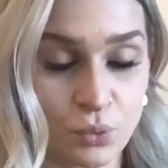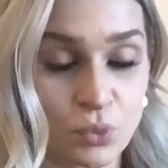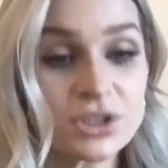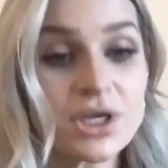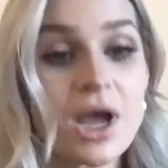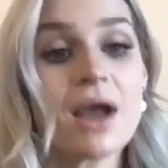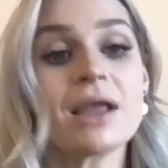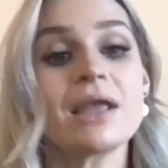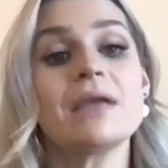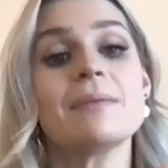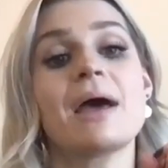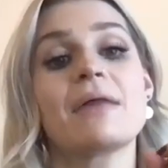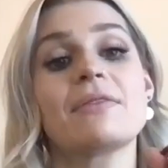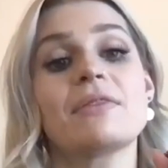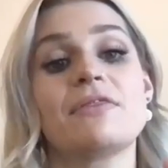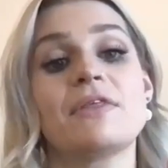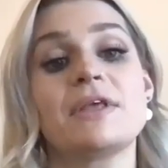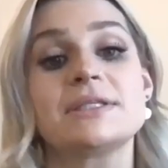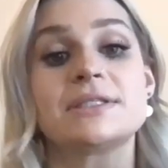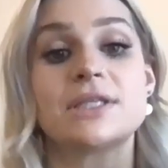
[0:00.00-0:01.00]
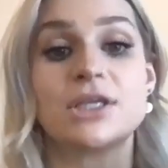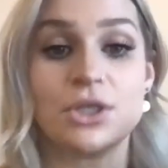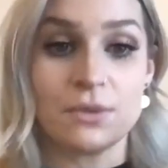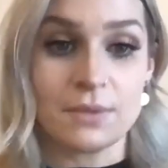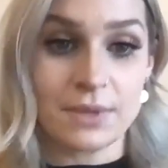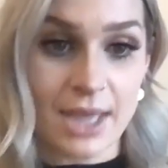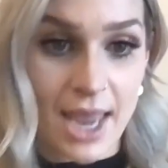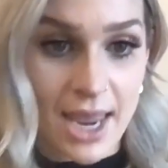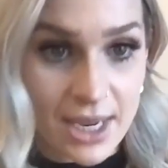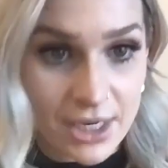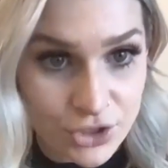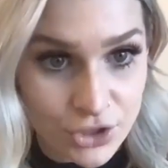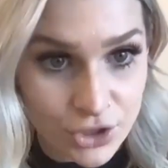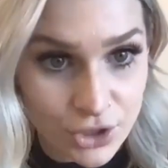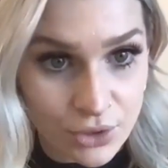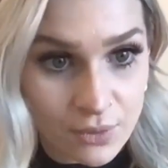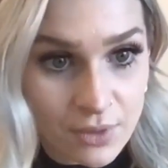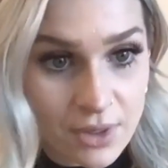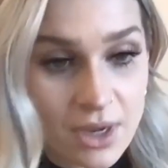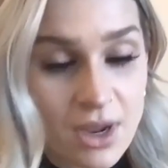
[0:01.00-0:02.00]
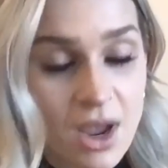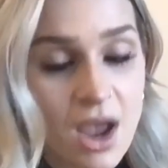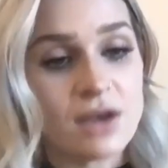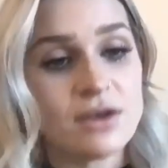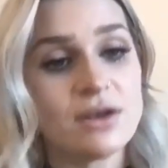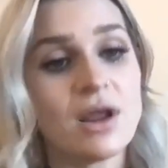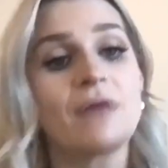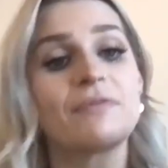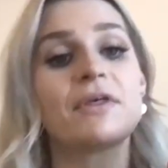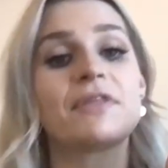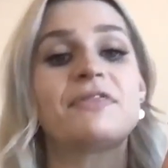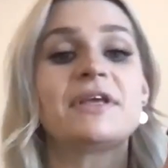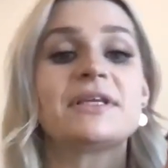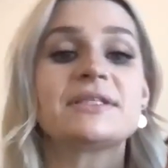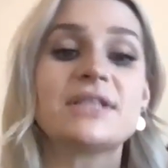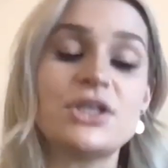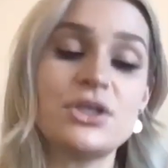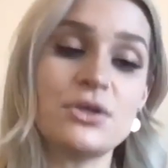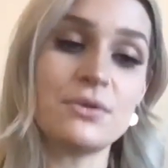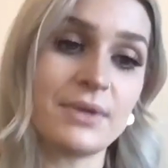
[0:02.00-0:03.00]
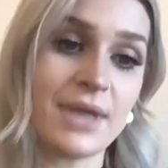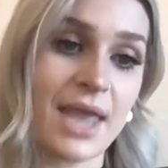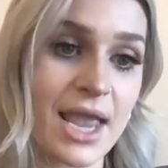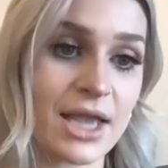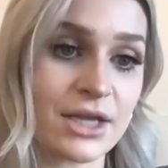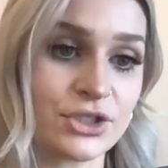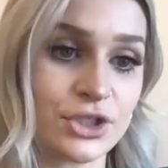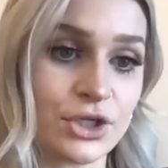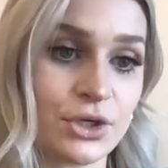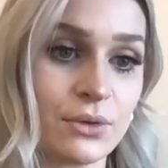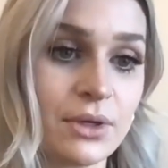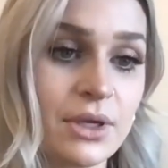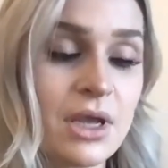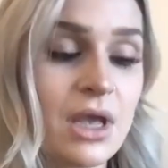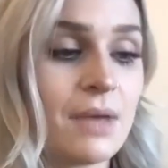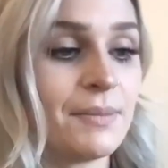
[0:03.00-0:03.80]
We're talking about the things that you can do, not the things that you can't do.